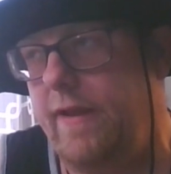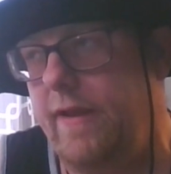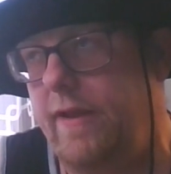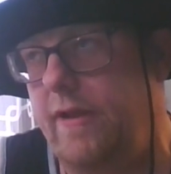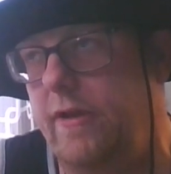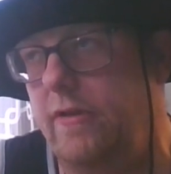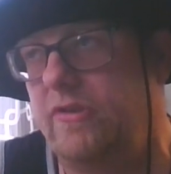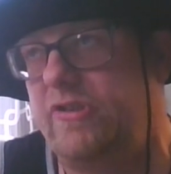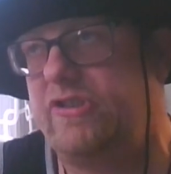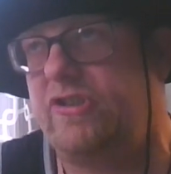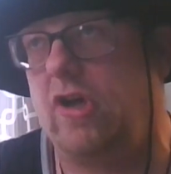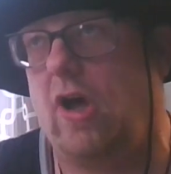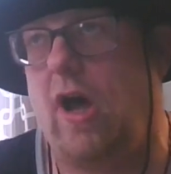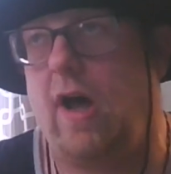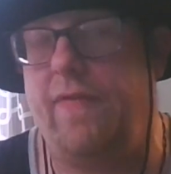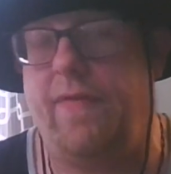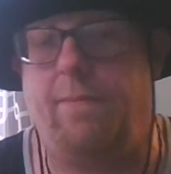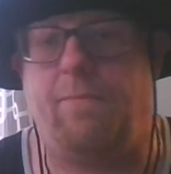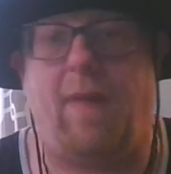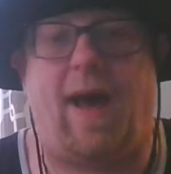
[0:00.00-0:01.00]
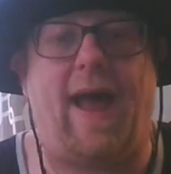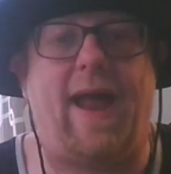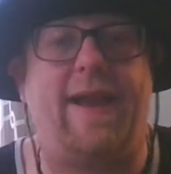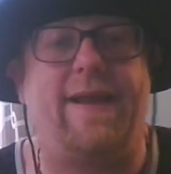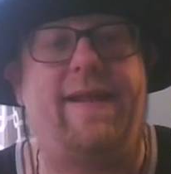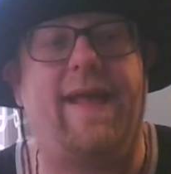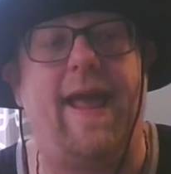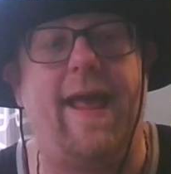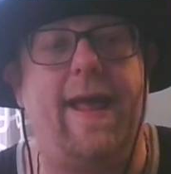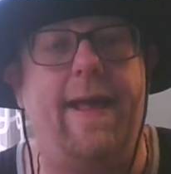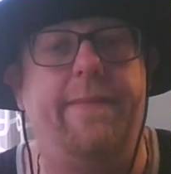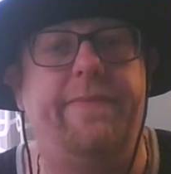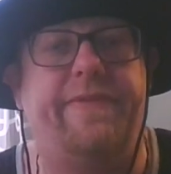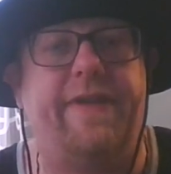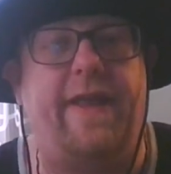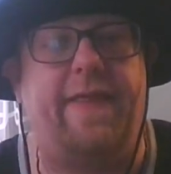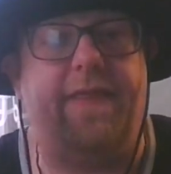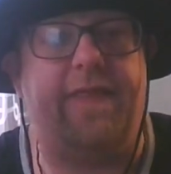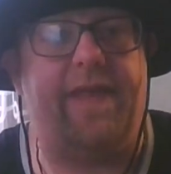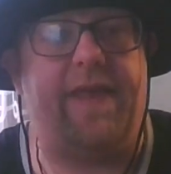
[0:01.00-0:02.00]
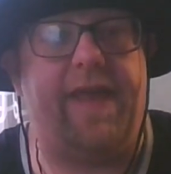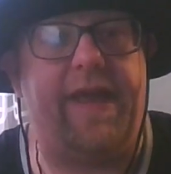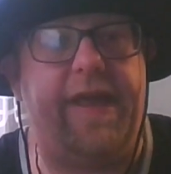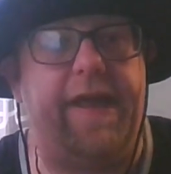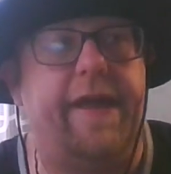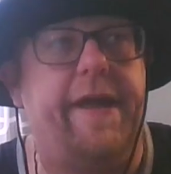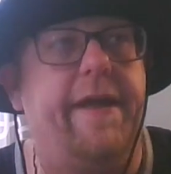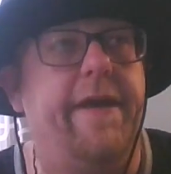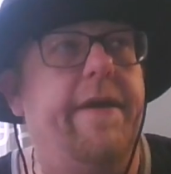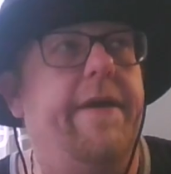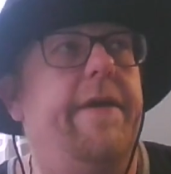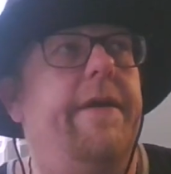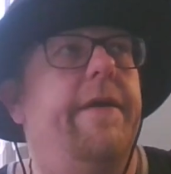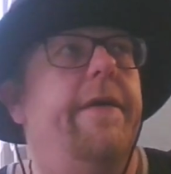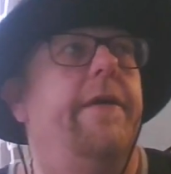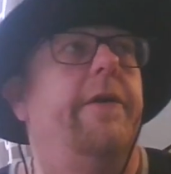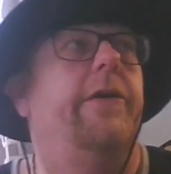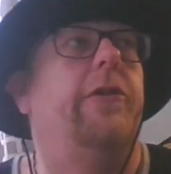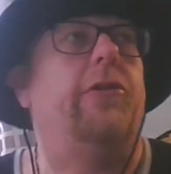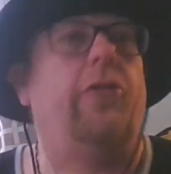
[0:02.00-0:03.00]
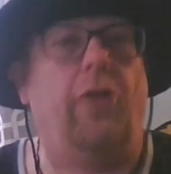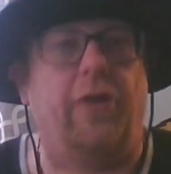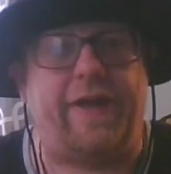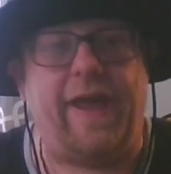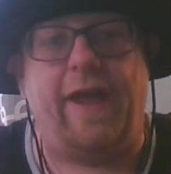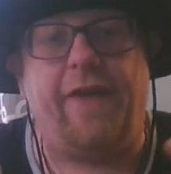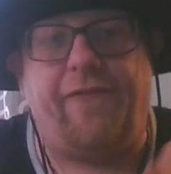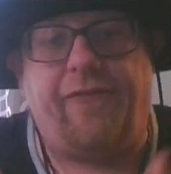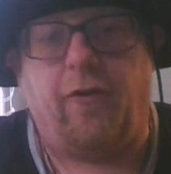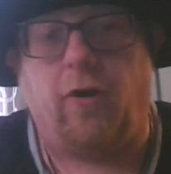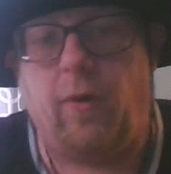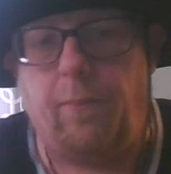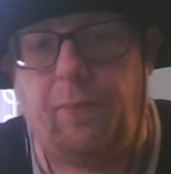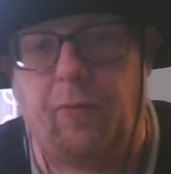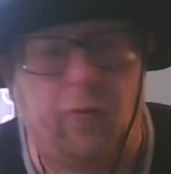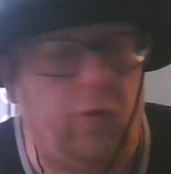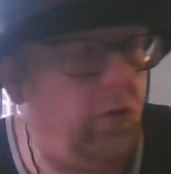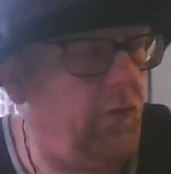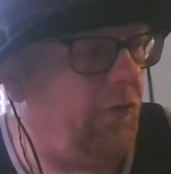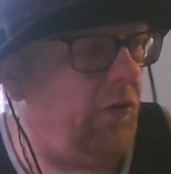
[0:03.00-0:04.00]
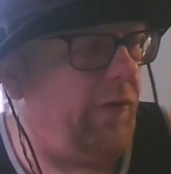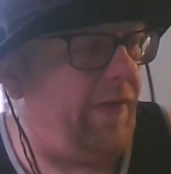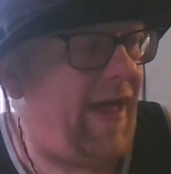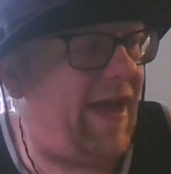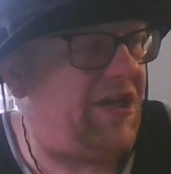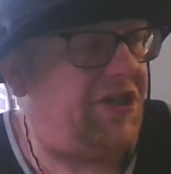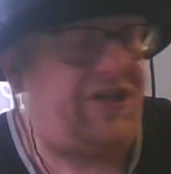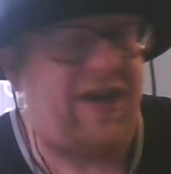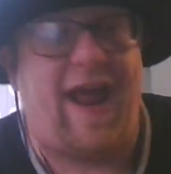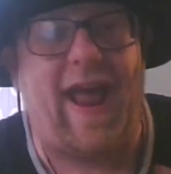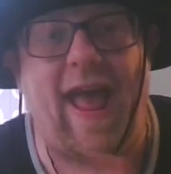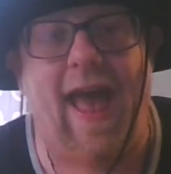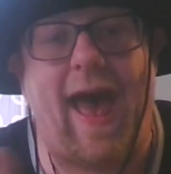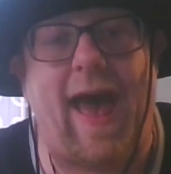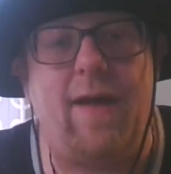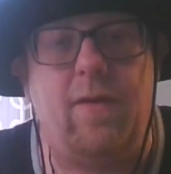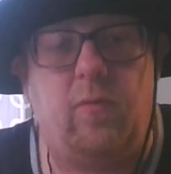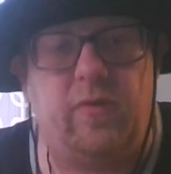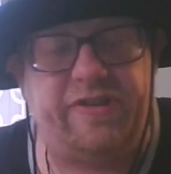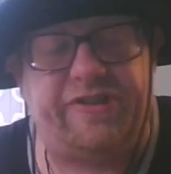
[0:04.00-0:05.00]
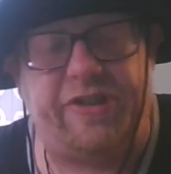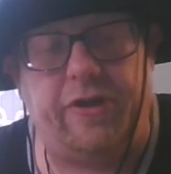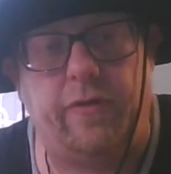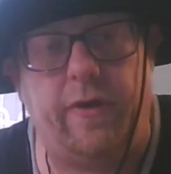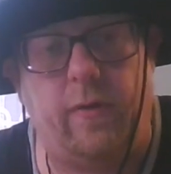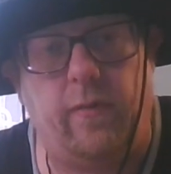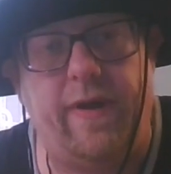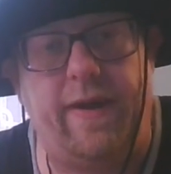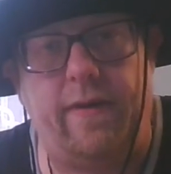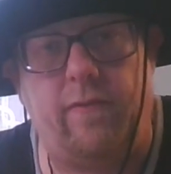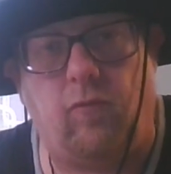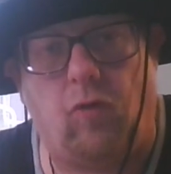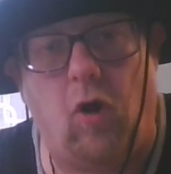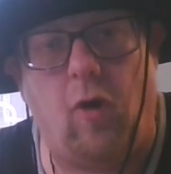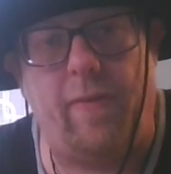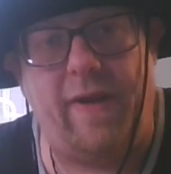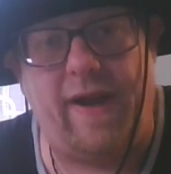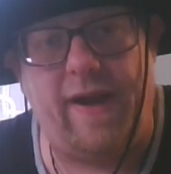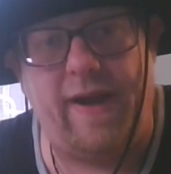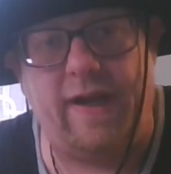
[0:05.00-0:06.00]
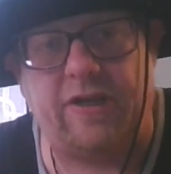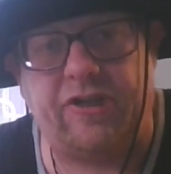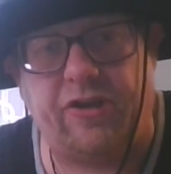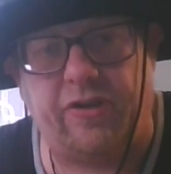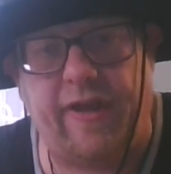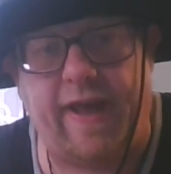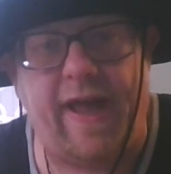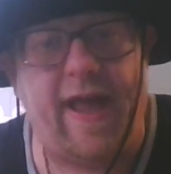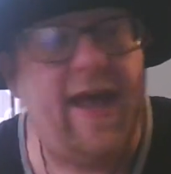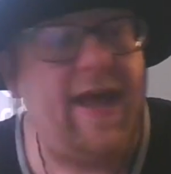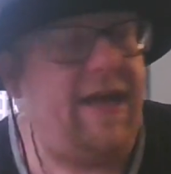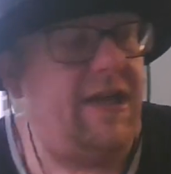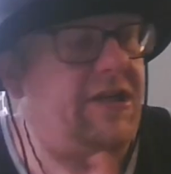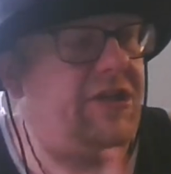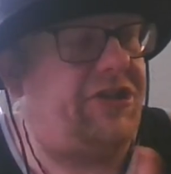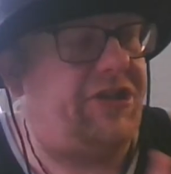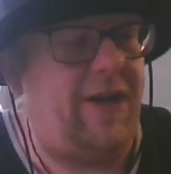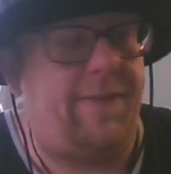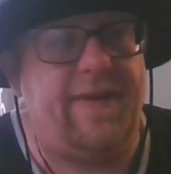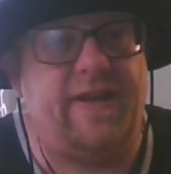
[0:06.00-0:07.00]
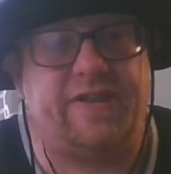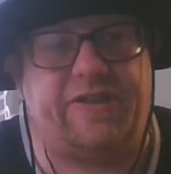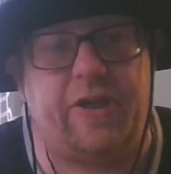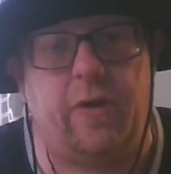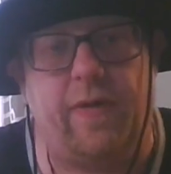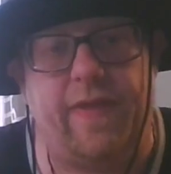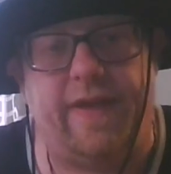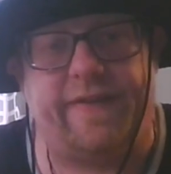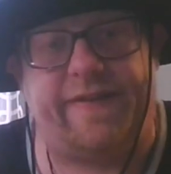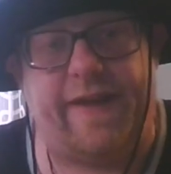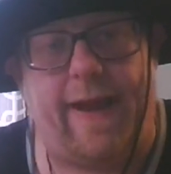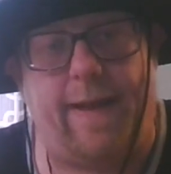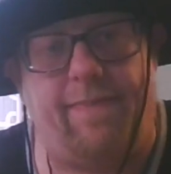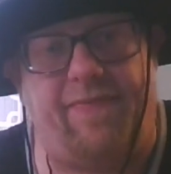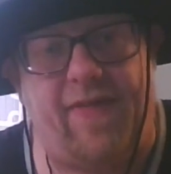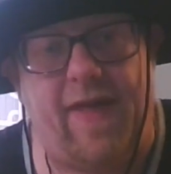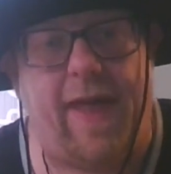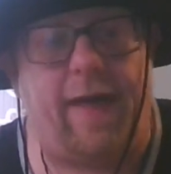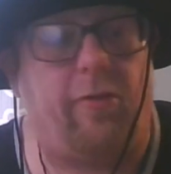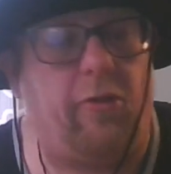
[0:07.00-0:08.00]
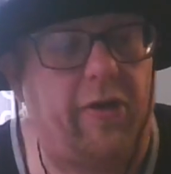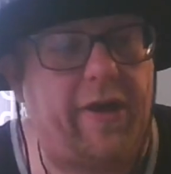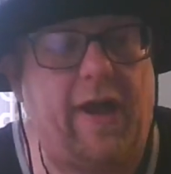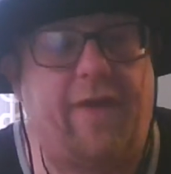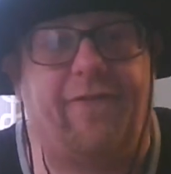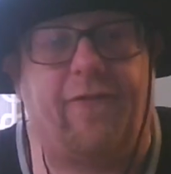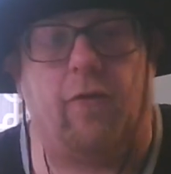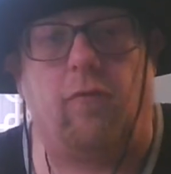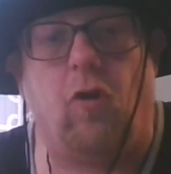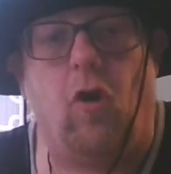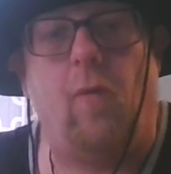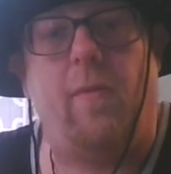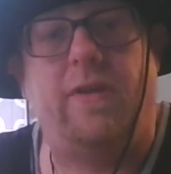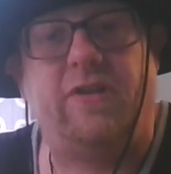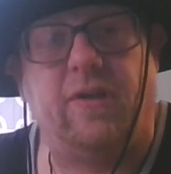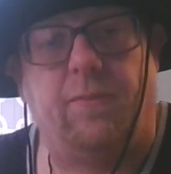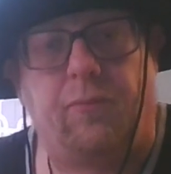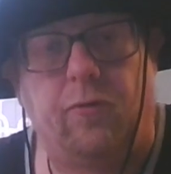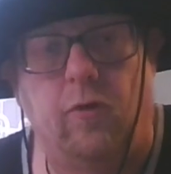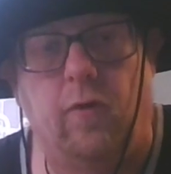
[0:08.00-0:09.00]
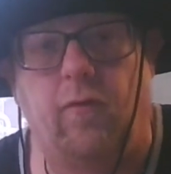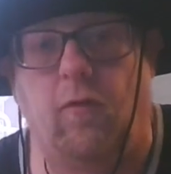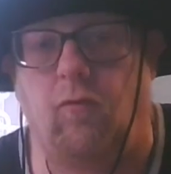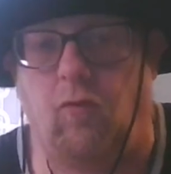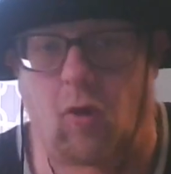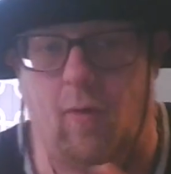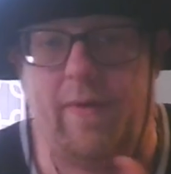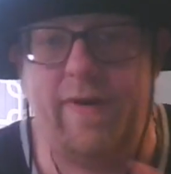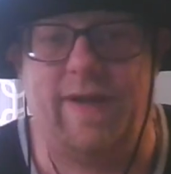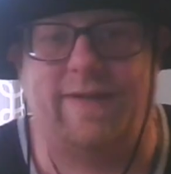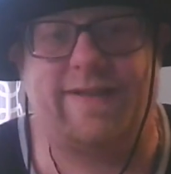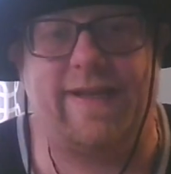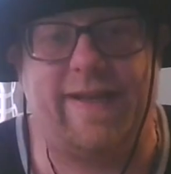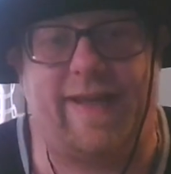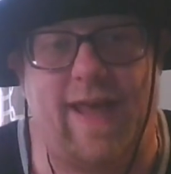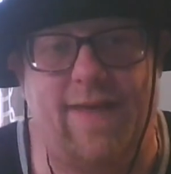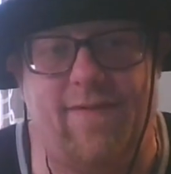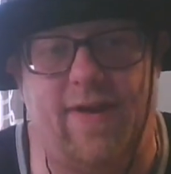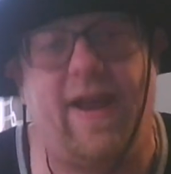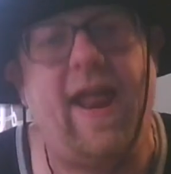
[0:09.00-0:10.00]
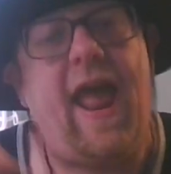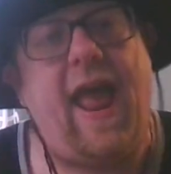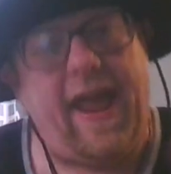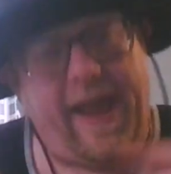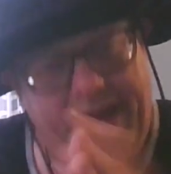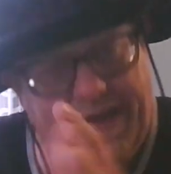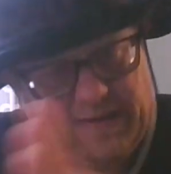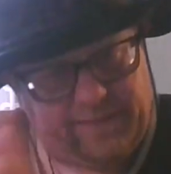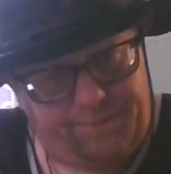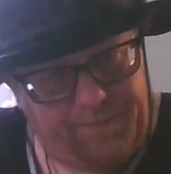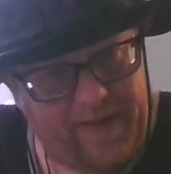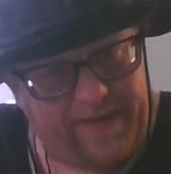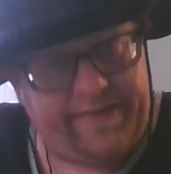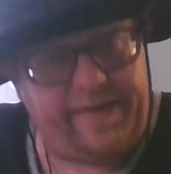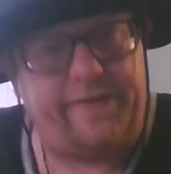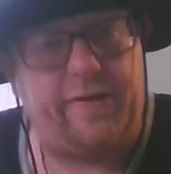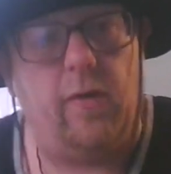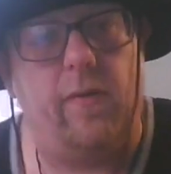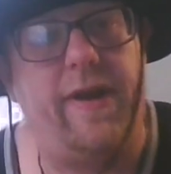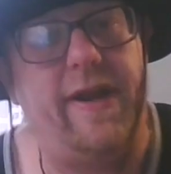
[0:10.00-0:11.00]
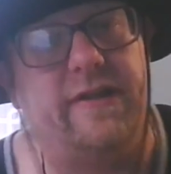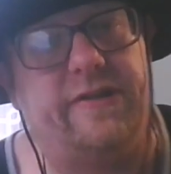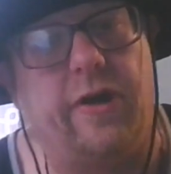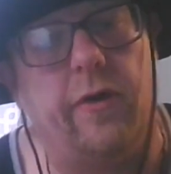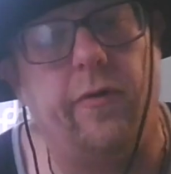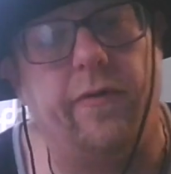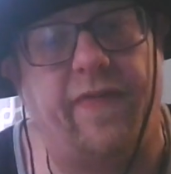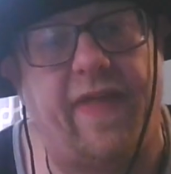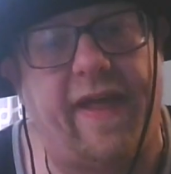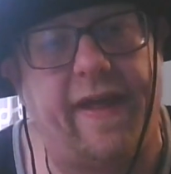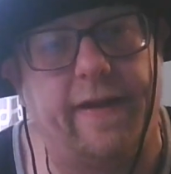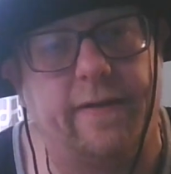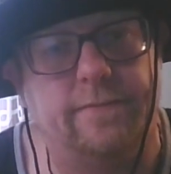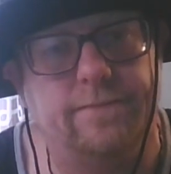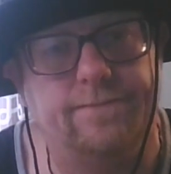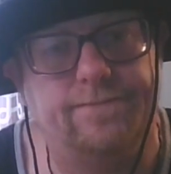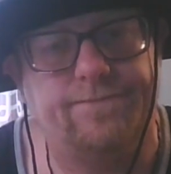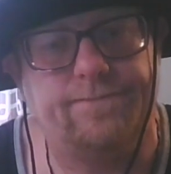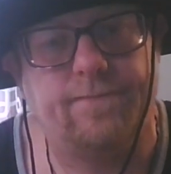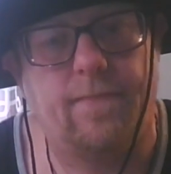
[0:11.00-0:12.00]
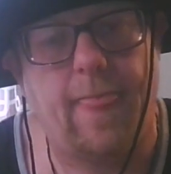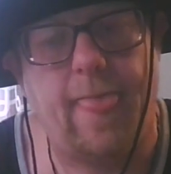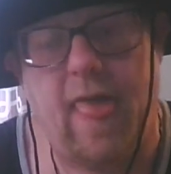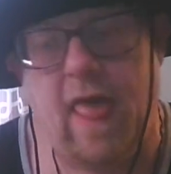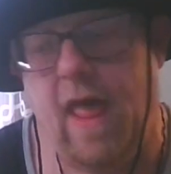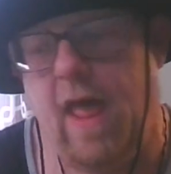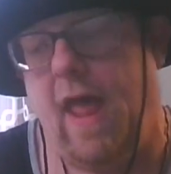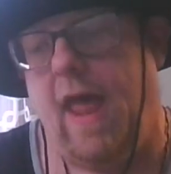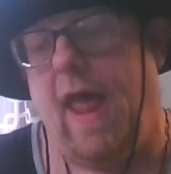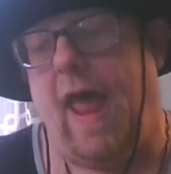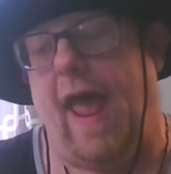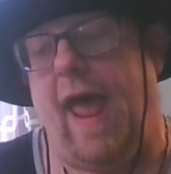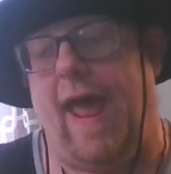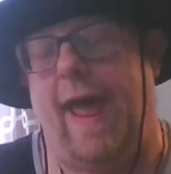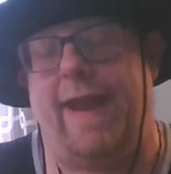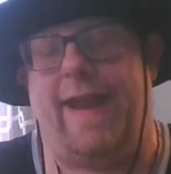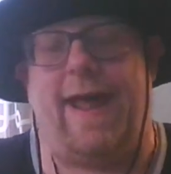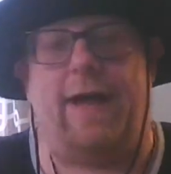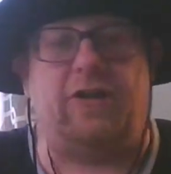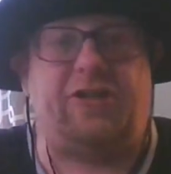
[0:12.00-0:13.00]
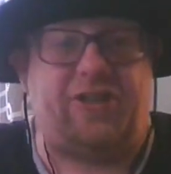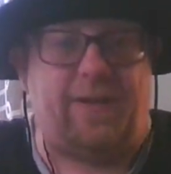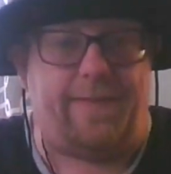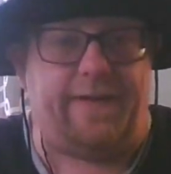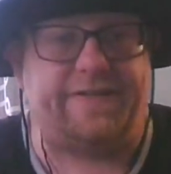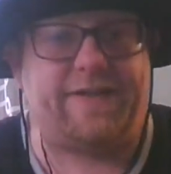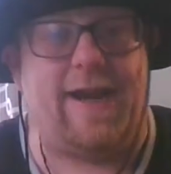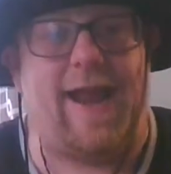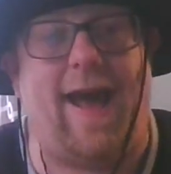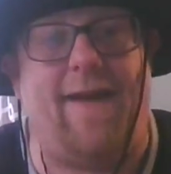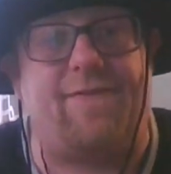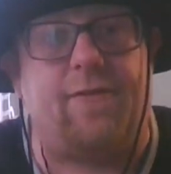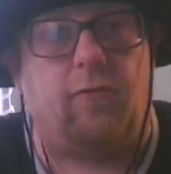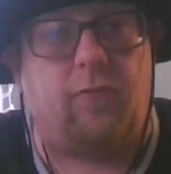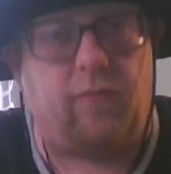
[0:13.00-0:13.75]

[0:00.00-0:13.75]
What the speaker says: you saw the mind games and the looking for approval that Jay was doing with Roman initially. Jimmy's doing the same thing. Looking for Roman's approval. Roman doesn't give it. He's busy doing his own thing. And now Jimmy's going to have to